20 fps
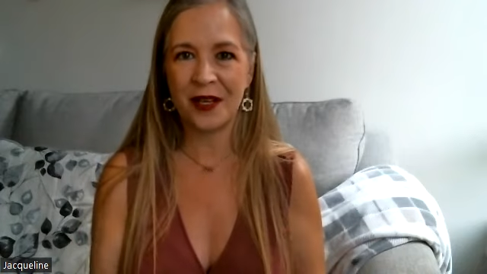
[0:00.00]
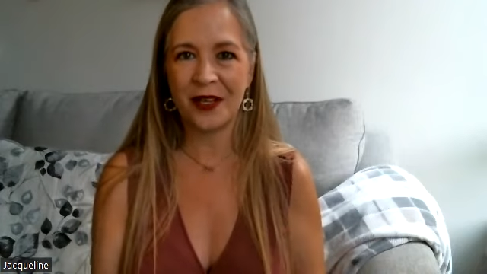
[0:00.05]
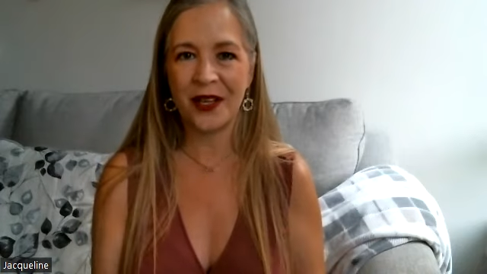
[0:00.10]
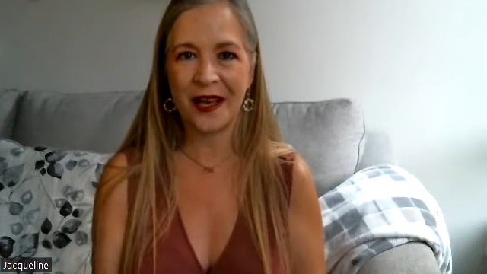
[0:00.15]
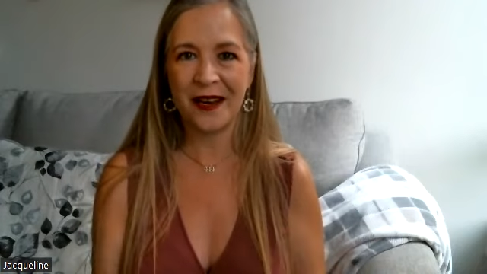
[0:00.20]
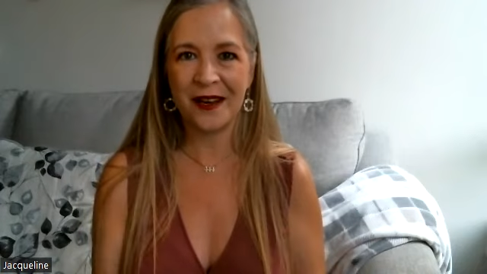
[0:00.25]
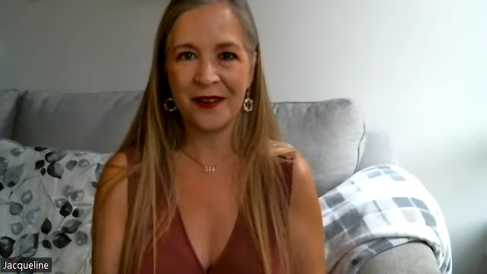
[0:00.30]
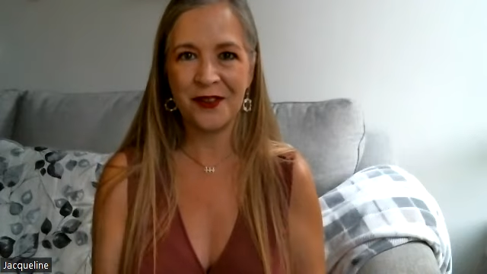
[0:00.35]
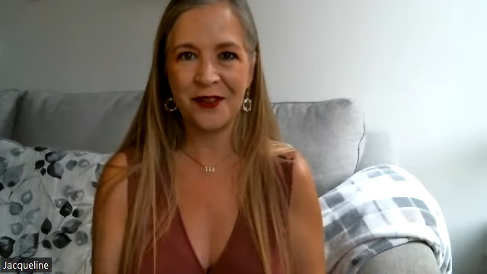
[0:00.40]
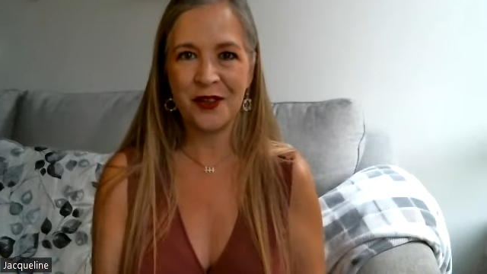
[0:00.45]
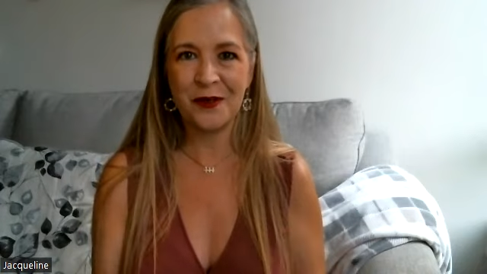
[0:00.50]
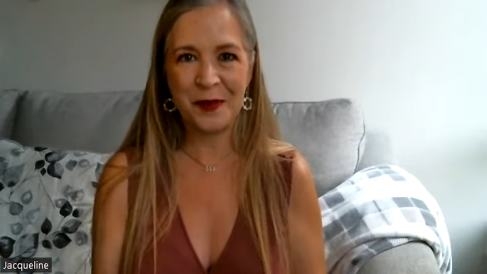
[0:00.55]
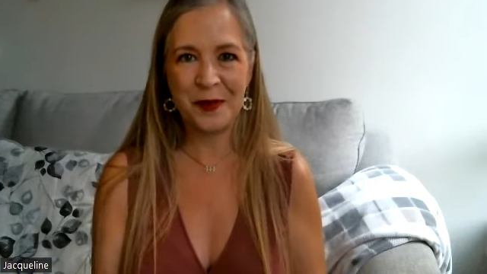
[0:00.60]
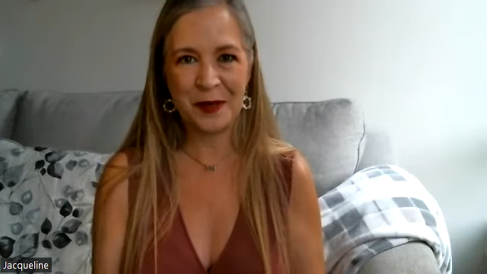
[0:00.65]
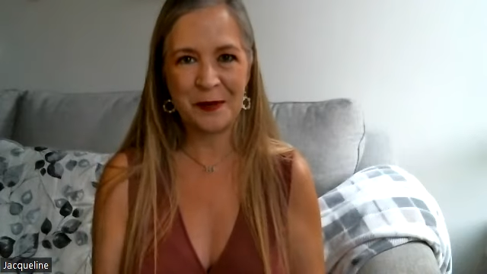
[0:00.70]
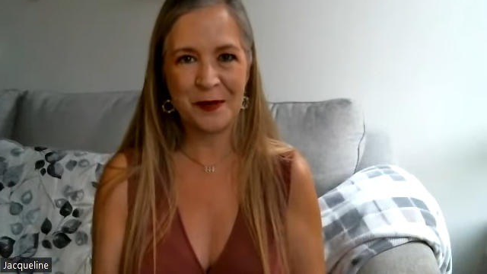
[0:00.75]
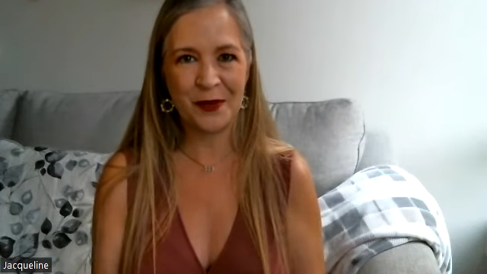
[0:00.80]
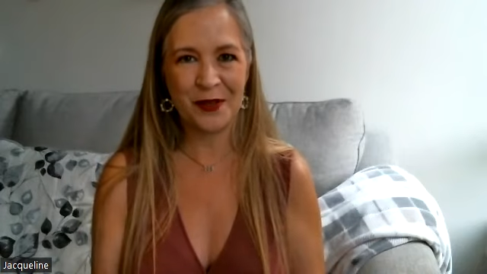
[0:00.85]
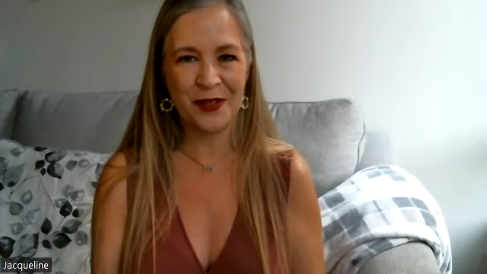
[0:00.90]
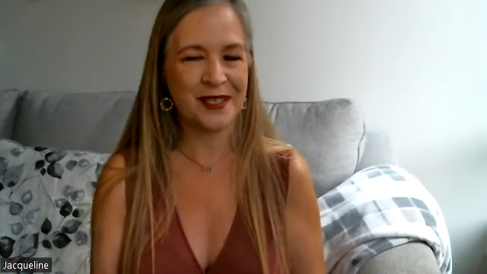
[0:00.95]
a lot of new
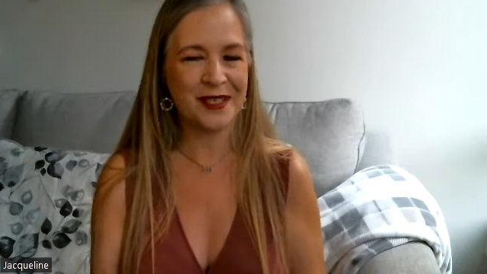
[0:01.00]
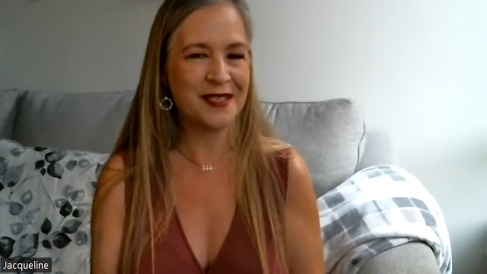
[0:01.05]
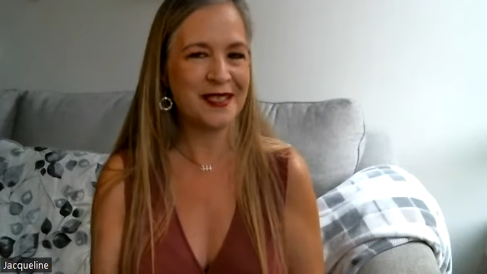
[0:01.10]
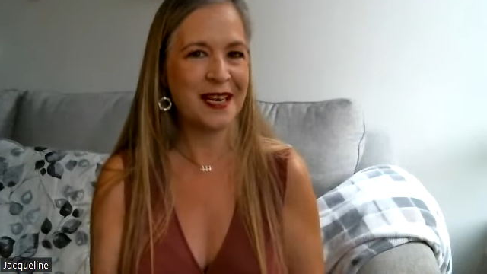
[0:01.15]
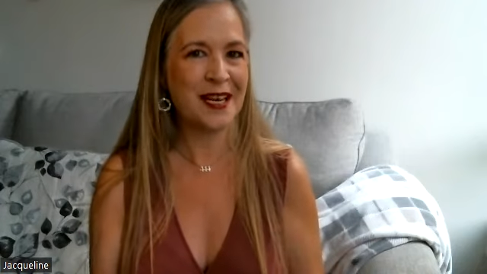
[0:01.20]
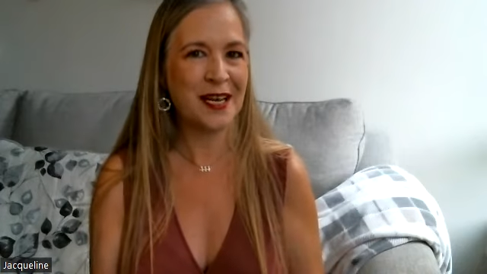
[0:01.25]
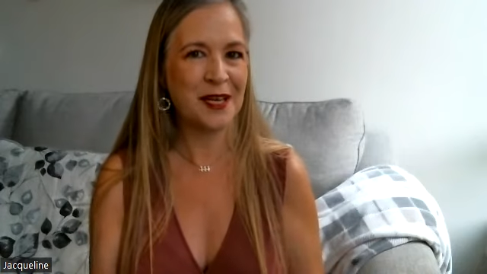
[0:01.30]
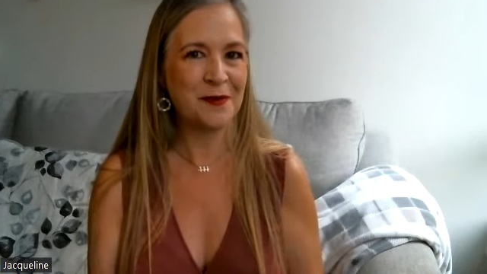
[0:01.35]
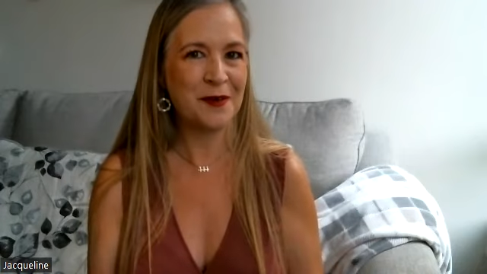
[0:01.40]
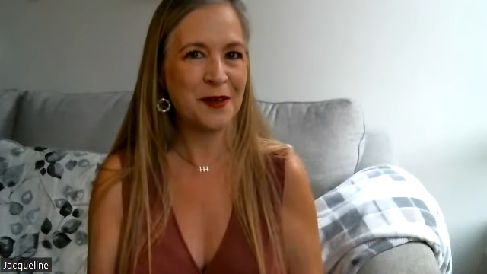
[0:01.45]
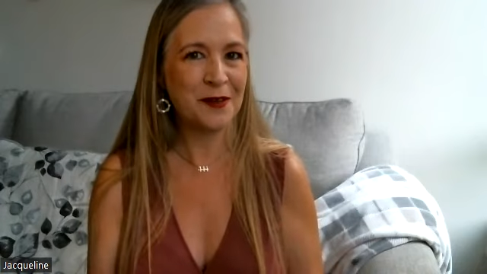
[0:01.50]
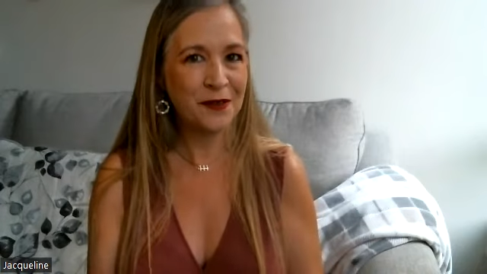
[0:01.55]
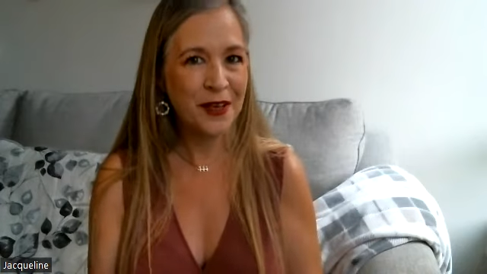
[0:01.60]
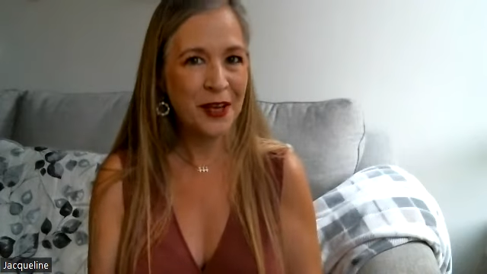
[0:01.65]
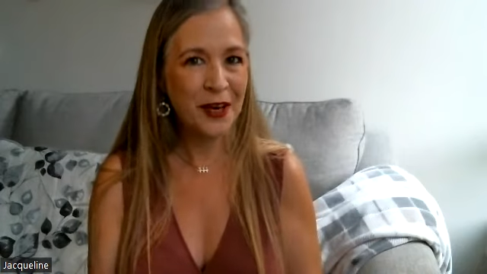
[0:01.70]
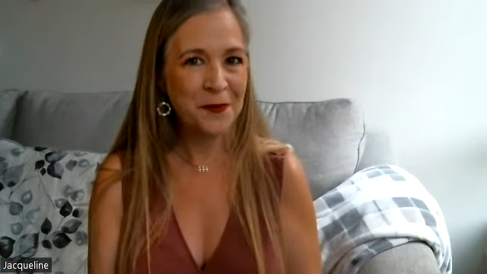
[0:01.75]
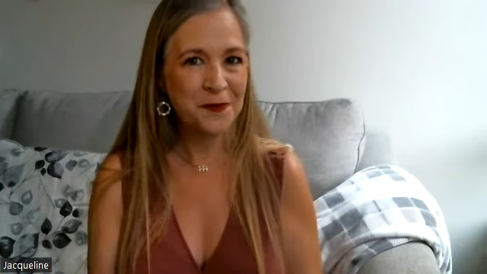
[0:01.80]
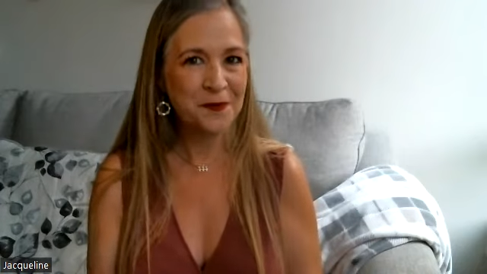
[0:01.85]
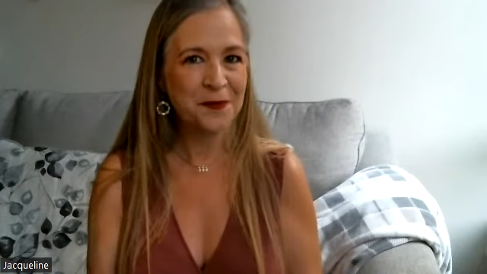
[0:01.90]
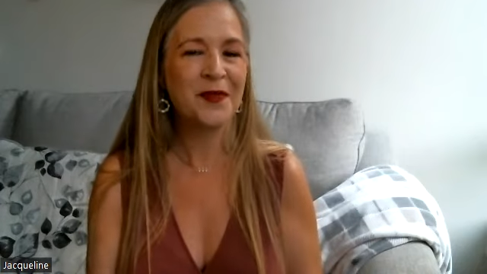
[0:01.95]
people this time of
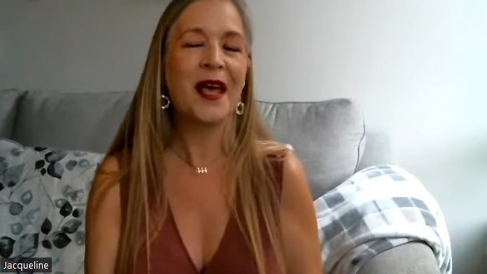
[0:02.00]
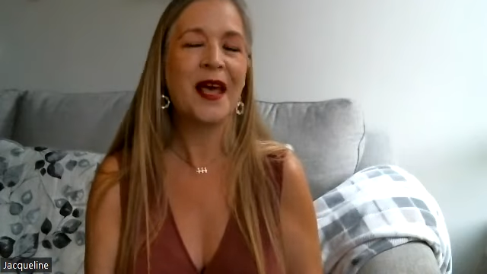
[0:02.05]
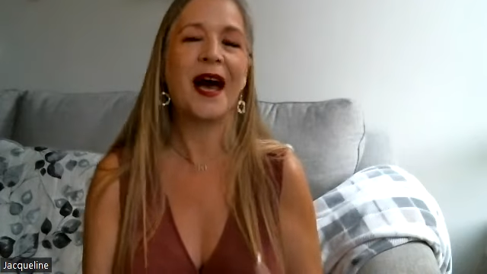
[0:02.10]
year.